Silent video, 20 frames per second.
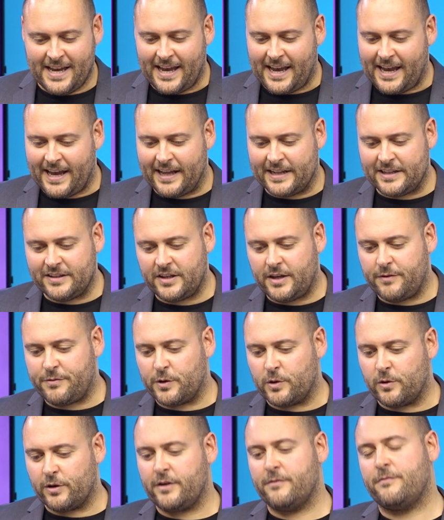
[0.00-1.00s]
And if
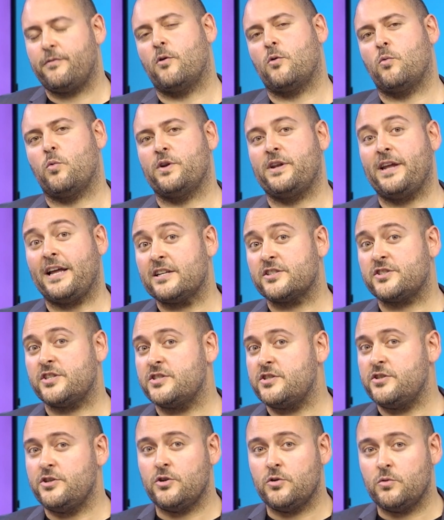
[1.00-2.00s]
you're looking for what else
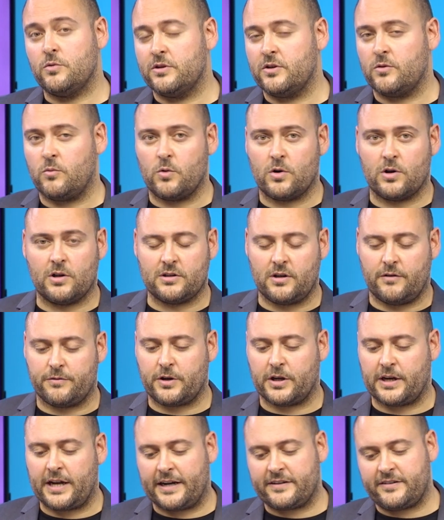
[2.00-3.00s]
is new in the world of
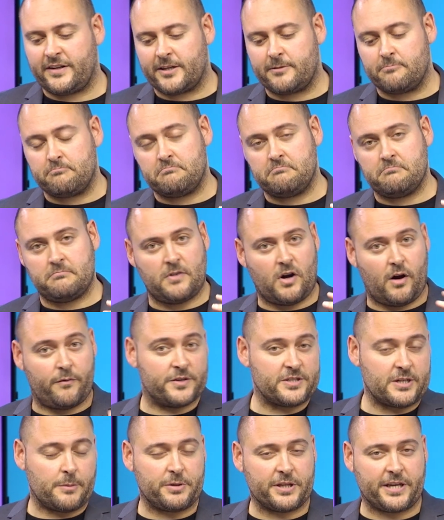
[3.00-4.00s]
connecting
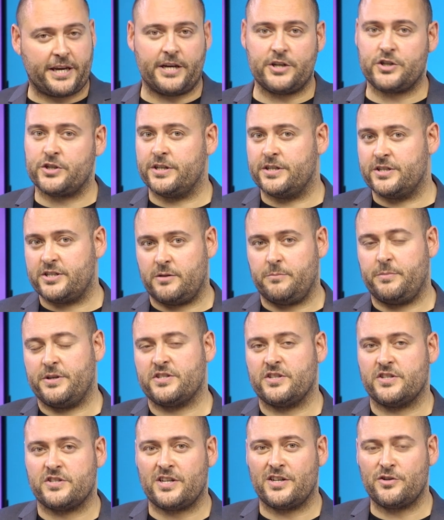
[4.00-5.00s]
Office applications and
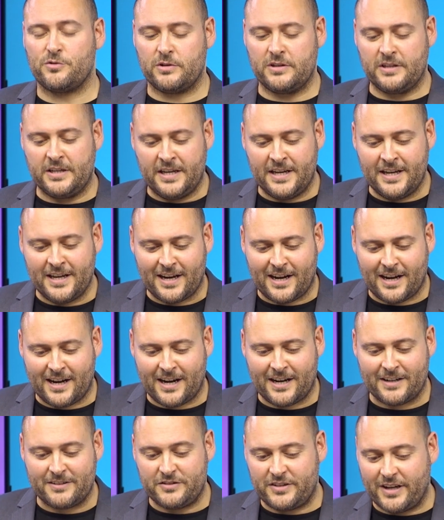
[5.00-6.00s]
Business Central,
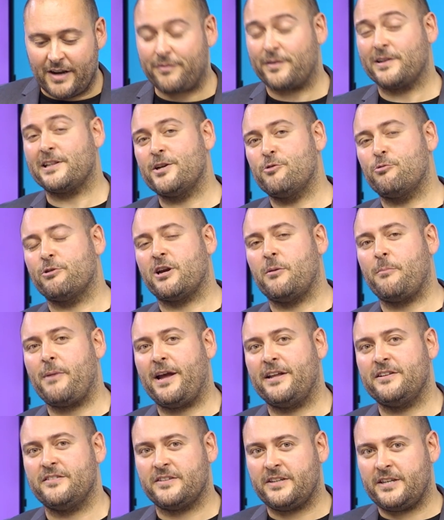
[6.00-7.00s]
definitely
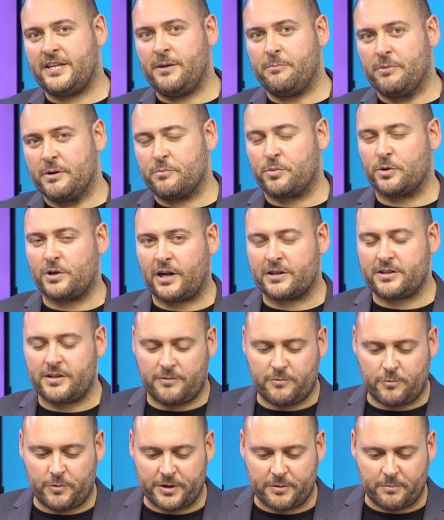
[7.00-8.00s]
recommend Keeping
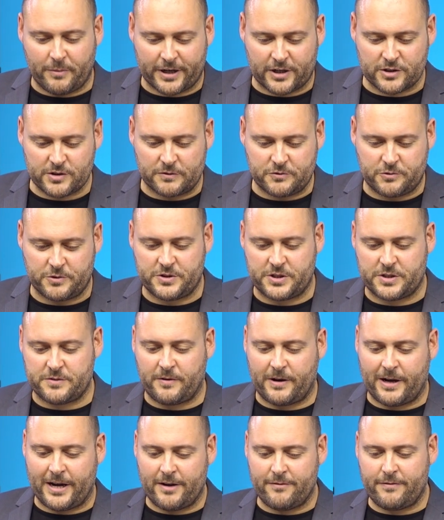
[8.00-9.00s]
Productive with Microsoft
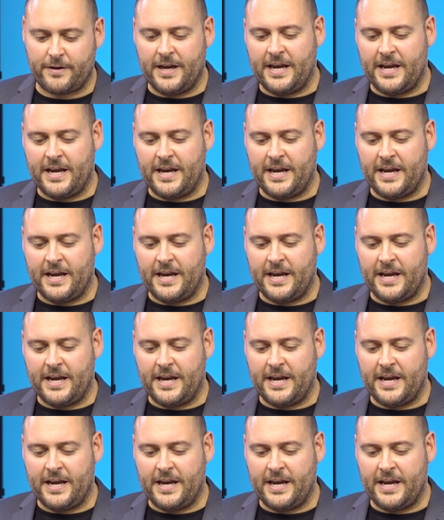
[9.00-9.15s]
365